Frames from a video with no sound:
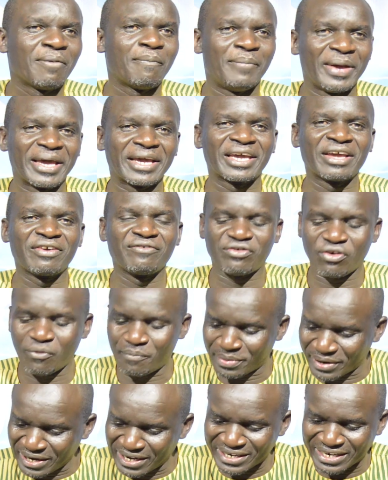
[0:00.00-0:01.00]
Begging for
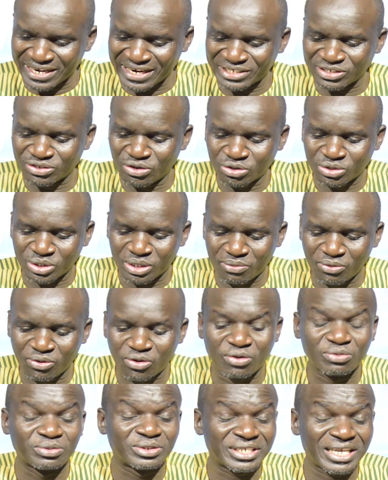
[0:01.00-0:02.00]
bread. Let's go to the book
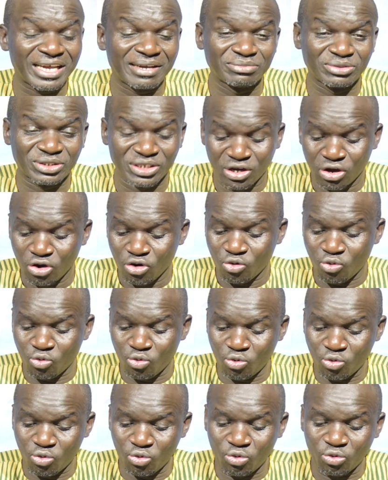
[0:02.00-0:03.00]
of Psalms
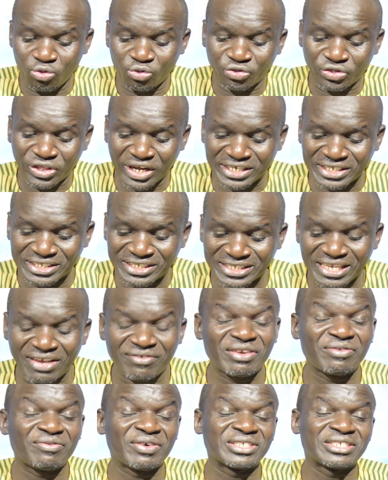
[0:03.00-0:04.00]

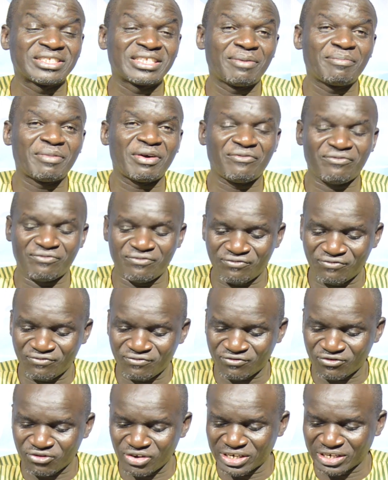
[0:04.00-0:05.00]
37, verse number
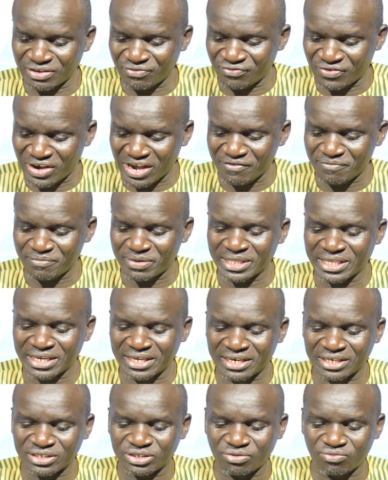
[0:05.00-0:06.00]
25, by the
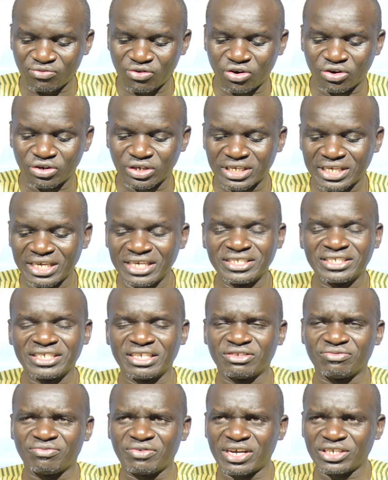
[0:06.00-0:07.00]
grace of God. King
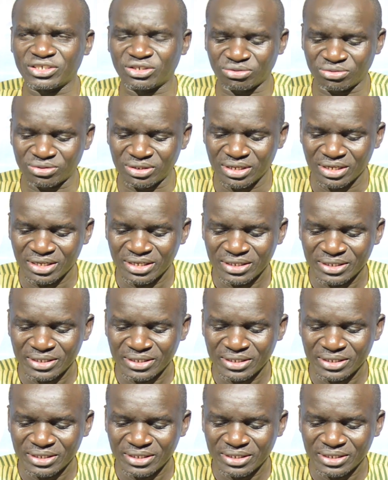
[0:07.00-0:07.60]
James Version.